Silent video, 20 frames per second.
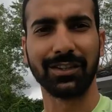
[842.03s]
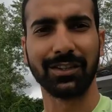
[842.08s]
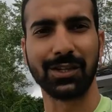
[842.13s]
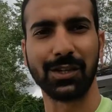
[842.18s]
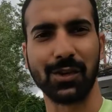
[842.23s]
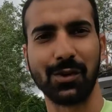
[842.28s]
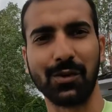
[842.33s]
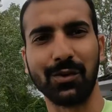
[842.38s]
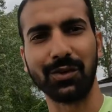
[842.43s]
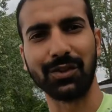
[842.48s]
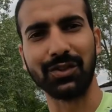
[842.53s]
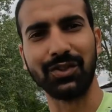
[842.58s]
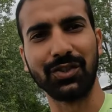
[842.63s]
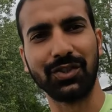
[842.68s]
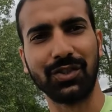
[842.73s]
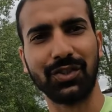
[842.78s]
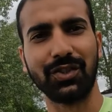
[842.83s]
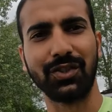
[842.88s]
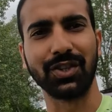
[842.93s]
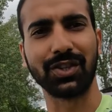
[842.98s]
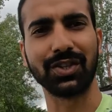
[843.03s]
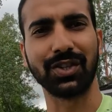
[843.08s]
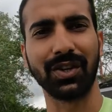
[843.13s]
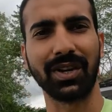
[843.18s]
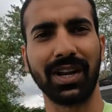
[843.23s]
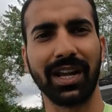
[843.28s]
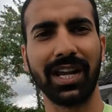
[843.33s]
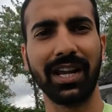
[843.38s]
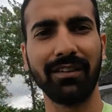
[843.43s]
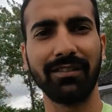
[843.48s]
So just
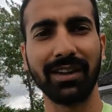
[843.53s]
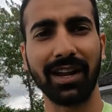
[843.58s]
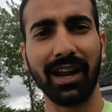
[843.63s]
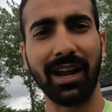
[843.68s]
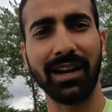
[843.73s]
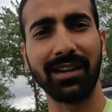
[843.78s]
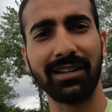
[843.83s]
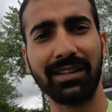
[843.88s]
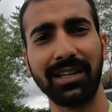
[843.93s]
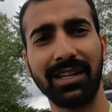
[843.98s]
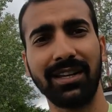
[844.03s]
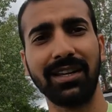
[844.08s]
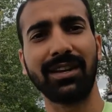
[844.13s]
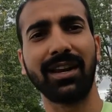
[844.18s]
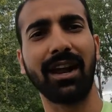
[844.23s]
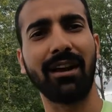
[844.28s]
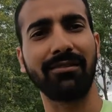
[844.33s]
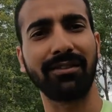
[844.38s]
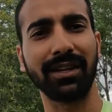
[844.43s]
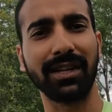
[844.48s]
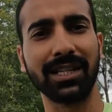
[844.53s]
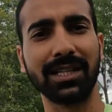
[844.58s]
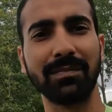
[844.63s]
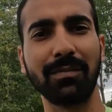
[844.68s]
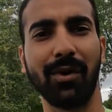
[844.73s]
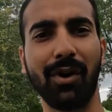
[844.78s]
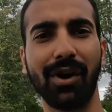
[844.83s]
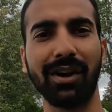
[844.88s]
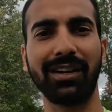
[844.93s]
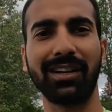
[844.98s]
arrived at the rafting
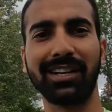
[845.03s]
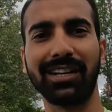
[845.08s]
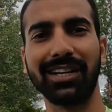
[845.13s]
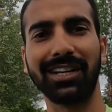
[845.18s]
spot.